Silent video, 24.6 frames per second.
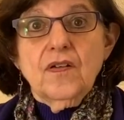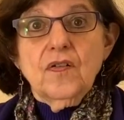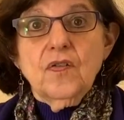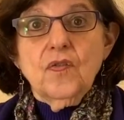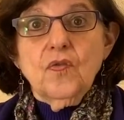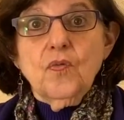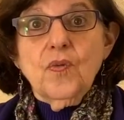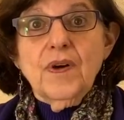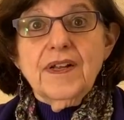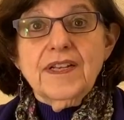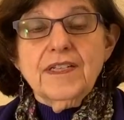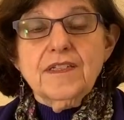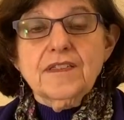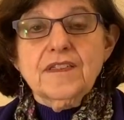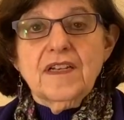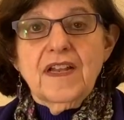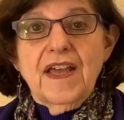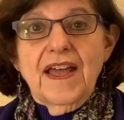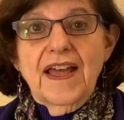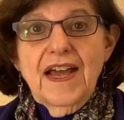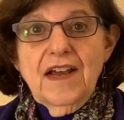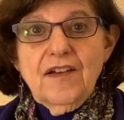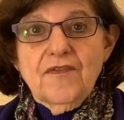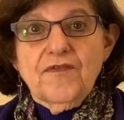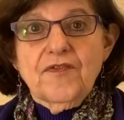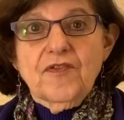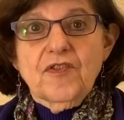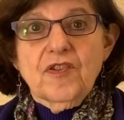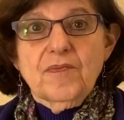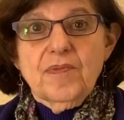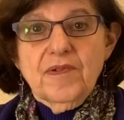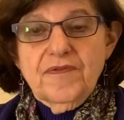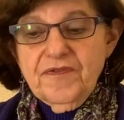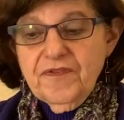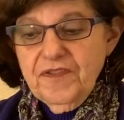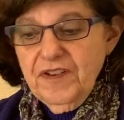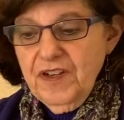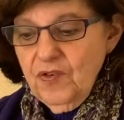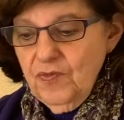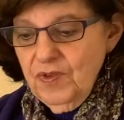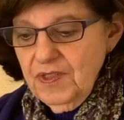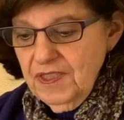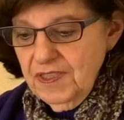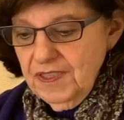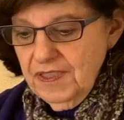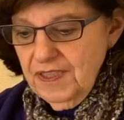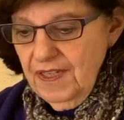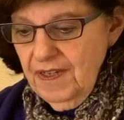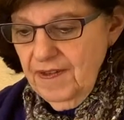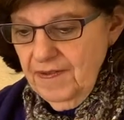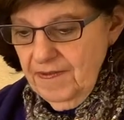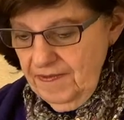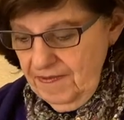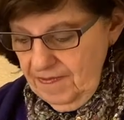What is an adverb of frequency?